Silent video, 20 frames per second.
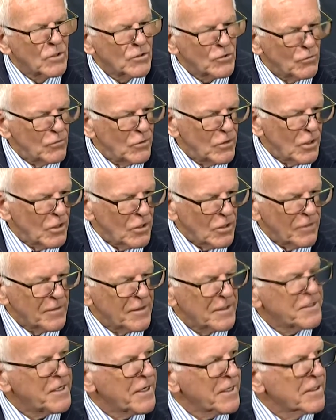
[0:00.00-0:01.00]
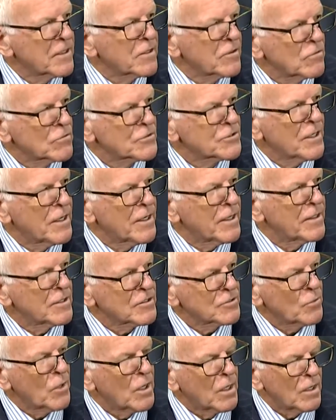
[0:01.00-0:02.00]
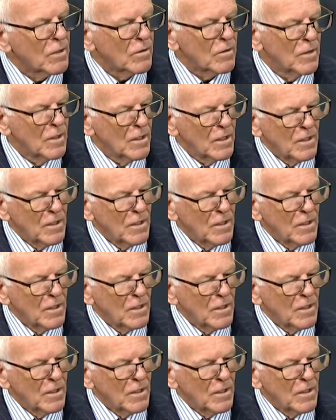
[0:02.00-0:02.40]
to learn the technical side as well.